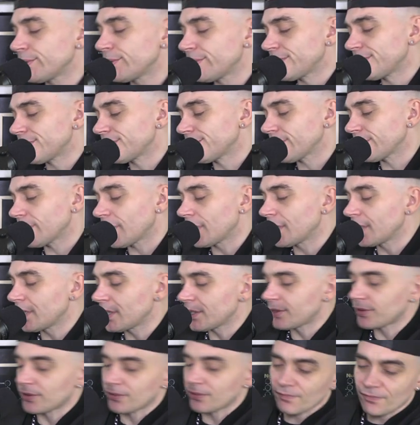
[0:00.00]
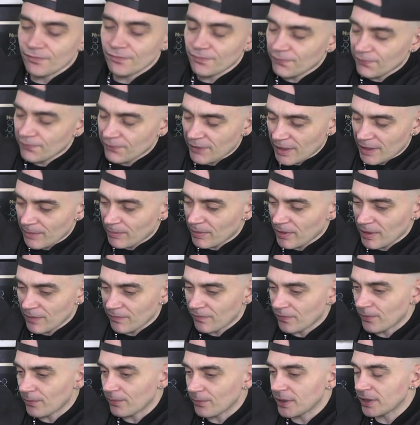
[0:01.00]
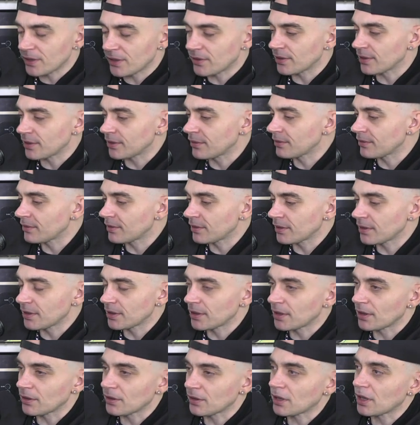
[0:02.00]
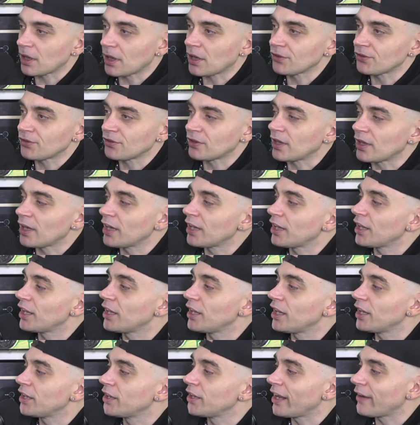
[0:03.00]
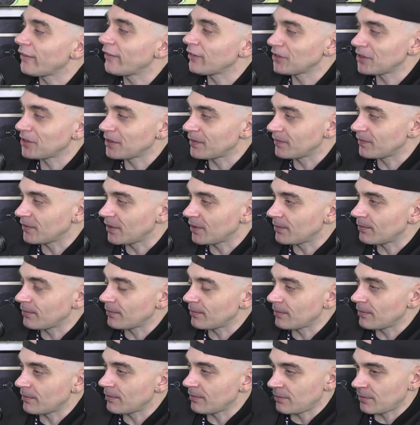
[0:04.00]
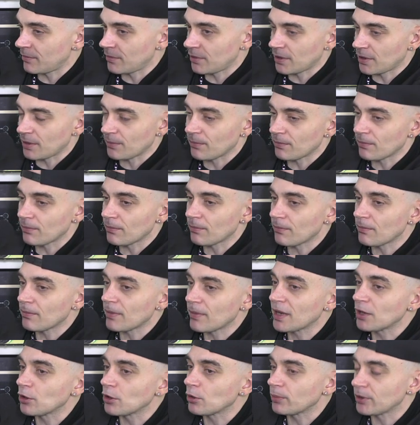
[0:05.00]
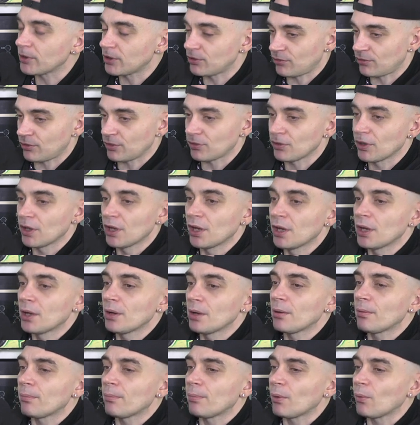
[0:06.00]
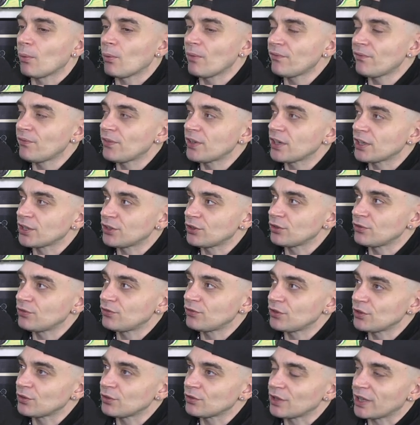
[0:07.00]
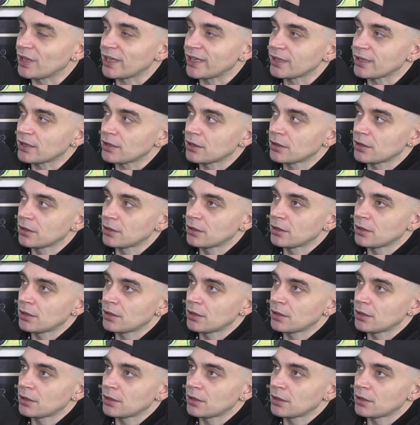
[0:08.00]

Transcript: know what, this, and a fair bit for me to, you know, cast a, a, a narrative that that may not be true. But one thing I do feel like